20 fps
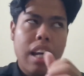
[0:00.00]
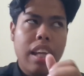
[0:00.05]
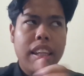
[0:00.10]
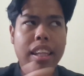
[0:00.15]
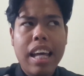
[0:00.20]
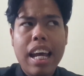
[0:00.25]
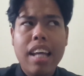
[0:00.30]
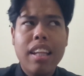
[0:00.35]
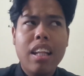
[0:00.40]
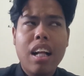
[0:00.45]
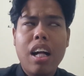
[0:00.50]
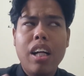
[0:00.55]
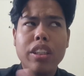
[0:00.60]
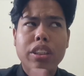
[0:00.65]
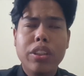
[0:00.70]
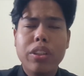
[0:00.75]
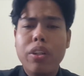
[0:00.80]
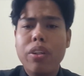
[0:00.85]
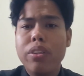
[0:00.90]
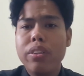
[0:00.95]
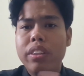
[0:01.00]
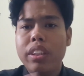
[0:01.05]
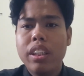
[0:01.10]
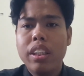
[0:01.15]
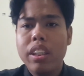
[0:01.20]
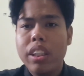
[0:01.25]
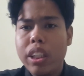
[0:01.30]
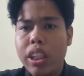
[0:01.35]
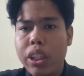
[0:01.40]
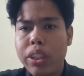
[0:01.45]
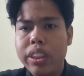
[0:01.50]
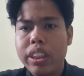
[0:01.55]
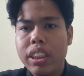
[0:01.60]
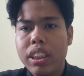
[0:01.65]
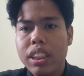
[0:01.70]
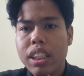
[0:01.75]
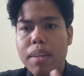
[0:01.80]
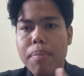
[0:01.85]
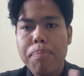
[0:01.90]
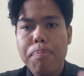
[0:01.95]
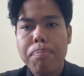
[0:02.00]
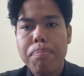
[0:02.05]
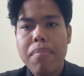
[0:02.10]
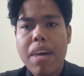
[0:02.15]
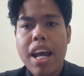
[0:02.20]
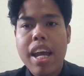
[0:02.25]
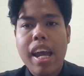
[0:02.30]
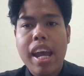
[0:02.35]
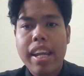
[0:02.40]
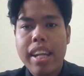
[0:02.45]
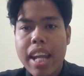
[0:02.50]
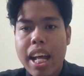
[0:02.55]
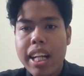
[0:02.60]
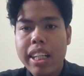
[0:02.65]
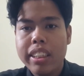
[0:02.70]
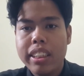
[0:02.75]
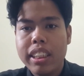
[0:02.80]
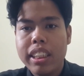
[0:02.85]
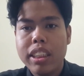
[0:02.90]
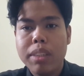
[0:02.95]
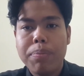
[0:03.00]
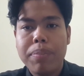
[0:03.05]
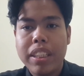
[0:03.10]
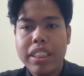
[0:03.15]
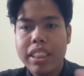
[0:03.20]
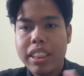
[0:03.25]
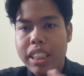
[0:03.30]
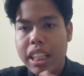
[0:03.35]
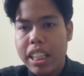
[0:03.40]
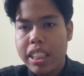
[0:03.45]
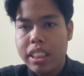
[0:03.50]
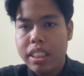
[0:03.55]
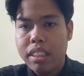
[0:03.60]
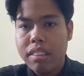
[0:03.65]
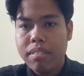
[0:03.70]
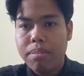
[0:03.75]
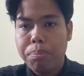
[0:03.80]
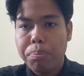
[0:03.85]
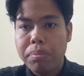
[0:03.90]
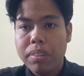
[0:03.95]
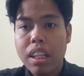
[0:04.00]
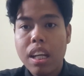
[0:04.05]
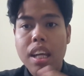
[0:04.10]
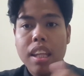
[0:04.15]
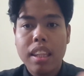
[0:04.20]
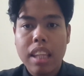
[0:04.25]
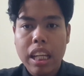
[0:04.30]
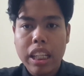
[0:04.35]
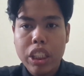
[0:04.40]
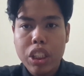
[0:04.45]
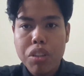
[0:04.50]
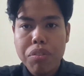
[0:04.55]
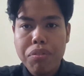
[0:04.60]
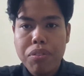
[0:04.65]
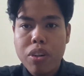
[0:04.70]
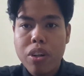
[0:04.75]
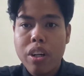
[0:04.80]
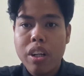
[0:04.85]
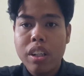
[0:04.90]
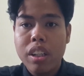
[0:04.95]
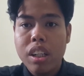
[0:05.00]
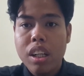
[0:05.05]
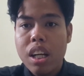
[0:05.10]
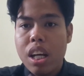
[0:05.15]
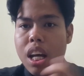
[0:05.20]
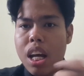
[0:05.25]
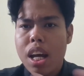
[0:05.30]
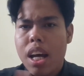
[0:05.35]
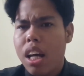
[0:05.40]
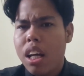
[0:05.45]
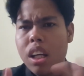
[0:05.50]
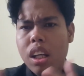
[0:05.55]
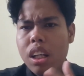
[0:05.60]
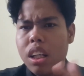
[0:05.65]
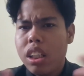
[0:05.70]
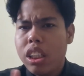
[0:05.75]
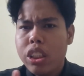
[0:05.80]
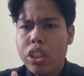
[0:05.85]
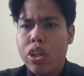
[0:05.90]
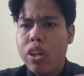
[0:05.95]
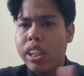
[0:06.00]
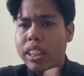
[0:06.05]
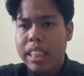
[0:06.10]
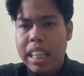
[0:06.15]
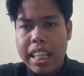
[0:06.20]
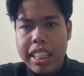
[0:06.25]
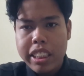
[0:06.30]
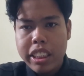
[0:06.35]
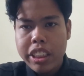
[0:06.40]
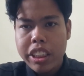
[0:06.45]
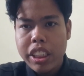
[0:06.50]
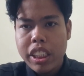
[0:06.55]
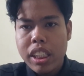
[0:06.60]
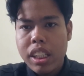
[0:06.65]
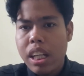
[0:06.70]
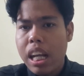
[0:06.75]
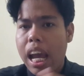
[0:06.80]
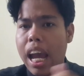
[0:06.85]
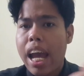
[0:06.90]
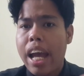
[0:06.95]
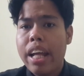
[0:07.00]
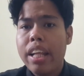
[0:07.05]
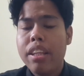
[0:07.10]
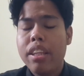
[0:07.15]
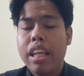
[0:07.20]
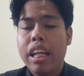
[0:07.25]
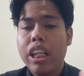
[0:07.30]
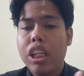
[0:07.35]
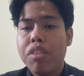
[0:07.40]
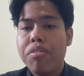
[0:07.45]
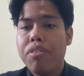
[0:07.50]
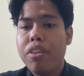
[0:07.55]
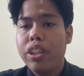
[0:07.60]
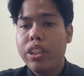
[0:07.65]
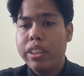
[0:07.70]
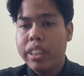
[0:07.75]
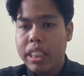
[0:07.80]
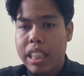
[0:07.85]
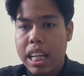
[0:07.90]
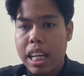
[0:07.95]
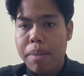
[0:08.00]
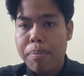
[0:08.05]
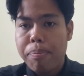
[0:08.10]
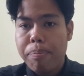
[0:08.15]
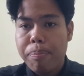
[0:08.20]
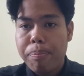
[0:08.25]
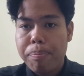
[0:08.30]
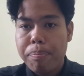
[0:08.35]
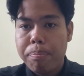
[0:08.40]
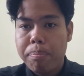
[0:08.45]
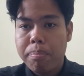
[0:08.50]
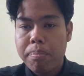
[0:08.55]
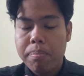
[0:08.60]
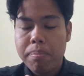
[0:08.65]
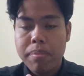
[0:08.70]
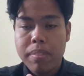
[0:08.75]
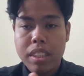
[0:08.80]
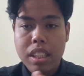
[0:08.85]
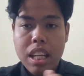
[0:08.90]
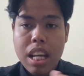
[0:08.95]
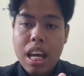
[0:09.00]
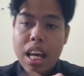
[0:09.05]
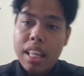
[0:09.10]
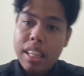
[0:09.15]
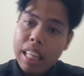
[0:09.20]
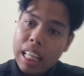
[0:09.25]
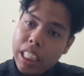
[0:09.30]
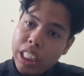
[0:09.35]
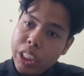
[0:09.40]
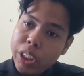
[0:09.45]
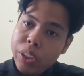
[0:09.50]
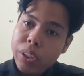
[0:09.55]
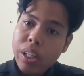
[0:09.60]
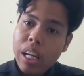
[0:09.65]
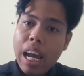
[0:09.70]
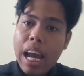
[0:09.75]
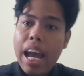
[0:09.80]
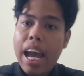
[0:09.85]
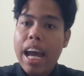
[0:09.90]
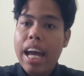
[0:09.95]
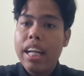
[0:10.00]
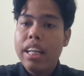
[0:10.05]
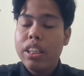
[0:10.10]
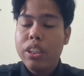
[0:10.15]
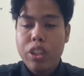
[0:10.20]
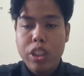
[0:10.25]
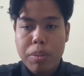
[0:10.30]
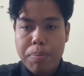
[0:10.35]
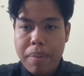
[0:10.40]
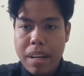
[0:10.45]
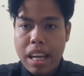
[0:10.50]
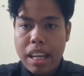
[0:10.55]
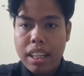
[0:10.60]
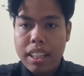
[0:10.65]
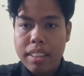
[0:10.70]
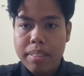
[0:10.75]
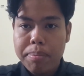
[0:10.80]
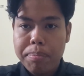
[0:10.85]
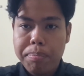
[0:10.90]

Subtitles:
That also concludes my analysis presentation. Thank you for your attention and thank you for your time. Thank you and goodbye.